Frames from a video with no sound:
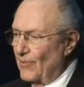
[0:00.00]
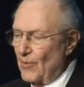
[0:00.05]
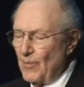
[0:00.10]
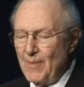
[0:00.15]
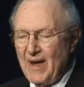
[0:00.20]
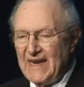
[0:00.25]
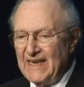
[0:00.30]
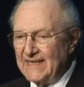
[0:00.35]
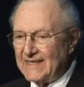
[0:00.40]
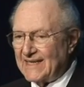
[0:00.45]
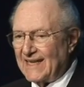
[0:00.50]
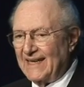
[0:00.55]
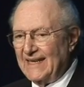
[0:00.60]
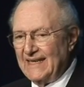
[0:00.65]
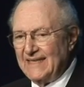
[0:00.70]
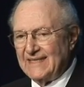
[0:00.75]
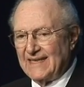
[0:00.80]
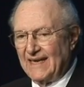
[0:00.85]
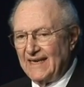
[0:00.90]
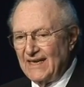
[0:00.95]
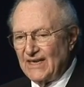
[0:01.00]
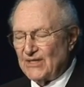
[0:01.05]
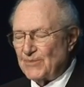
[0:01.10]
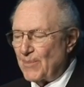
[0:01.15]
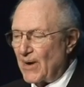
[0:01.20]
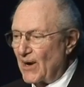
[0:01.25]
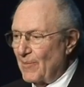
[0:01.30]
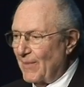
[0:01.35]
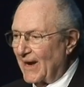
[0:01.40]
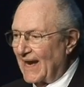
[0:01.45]
were many studies on
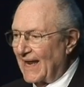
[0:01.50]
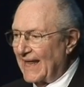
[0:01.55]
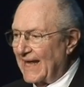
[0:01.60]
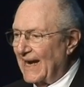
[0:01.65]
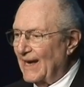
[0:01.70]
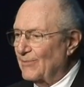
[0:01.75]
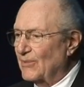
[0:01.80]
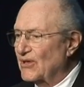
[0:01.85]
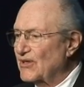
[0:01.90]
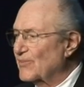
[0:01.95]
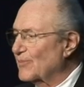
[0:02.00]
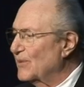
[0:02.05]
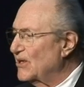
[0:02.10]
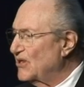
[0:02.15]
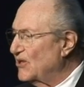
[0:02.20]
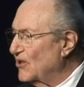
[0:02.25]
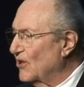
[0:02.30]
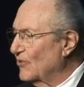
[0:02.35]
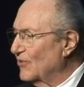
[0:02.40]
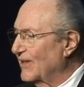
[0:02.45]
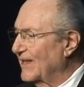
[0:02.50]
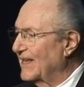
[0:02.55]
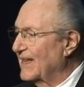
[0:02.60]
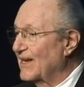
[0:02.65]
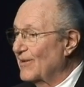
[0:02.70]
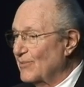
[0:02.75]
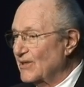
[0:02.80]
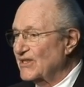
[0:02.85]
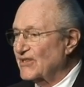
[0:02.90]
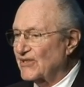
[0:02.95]
experimental animals which showed that
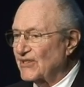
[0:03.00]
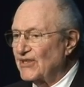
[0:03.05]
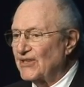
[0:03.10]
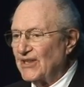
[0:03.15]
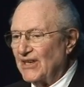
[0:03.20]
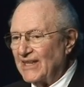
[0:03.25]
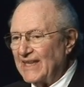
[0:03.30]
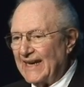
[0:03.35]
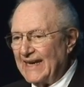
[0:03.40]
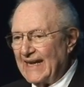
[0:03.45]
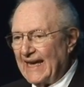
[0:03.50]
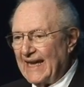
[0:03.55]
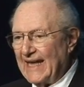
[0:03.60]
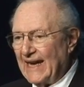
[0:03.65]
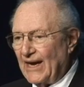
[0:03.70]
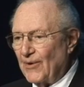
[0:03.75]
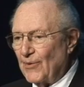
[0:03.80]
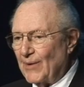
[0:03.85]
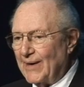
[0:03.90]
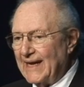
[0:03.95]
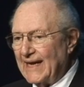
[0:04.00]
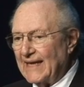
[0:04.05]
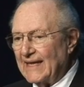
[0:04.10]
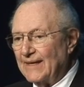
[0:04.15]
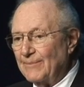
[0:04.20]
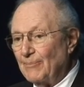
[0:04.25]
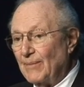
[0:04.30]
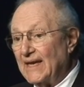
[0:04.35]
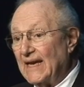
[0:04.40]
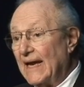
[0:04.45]
there was a circulating
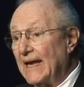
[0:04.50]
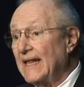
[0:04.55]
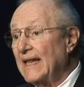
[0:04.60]
anticoagulant, but